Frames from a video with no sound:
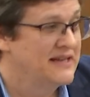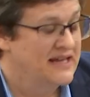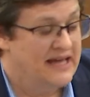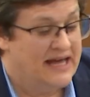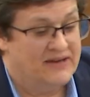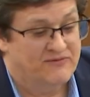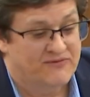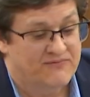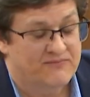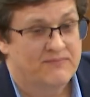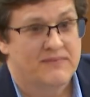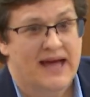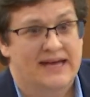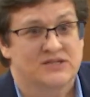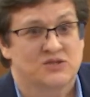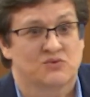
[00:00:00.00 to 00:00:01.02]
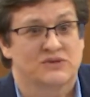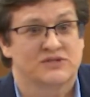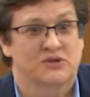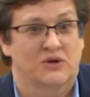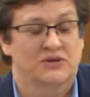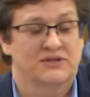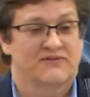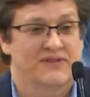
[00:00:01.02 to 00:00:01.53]
And as a
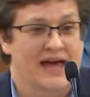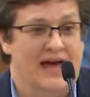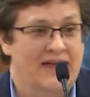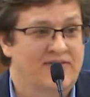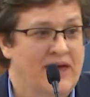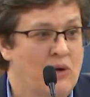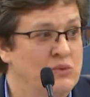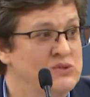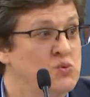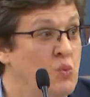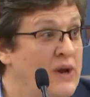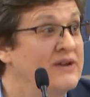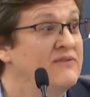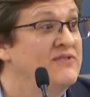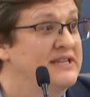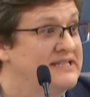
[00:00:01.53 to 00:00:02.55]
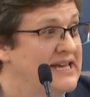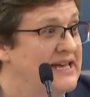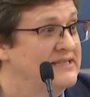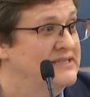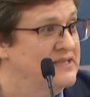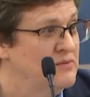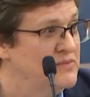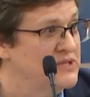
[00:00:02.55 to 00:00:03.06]
result of that, that was one of the
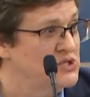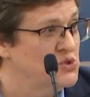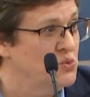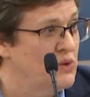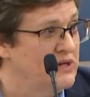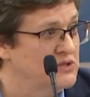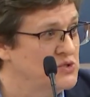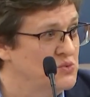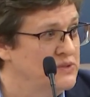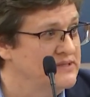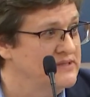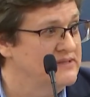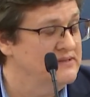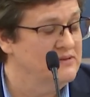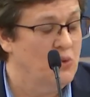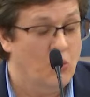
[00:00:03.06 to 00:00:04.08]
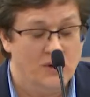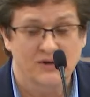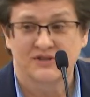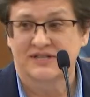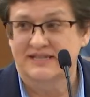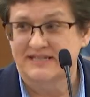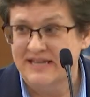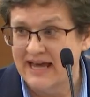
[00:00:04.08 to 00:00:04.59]
tests that Mr. Welch was ordered
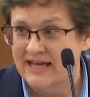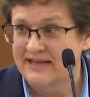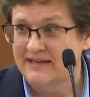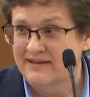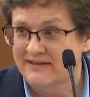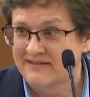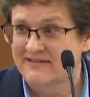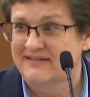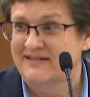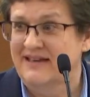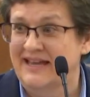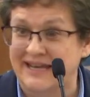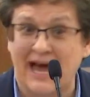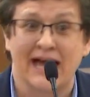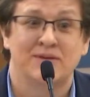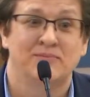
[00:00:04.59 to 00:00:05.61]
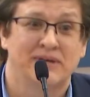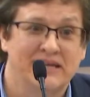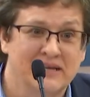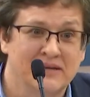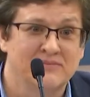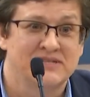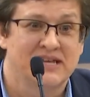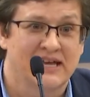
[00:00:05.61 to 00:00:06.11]
to take, a 9
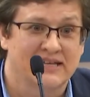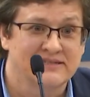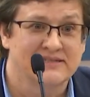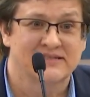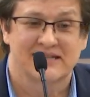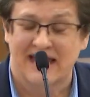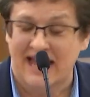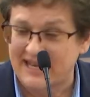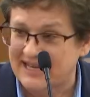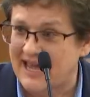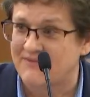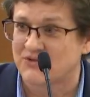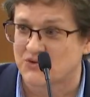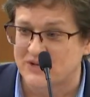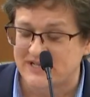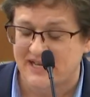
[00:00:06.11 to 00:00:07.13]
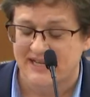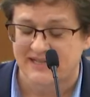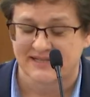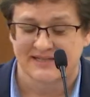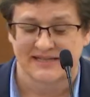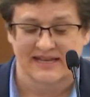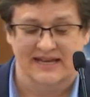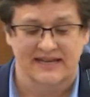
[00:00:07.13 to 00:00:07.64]
PM test. He had to have 3
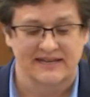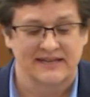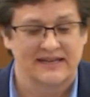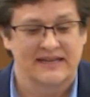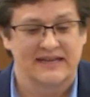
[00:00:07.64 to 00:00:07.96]
tests a day.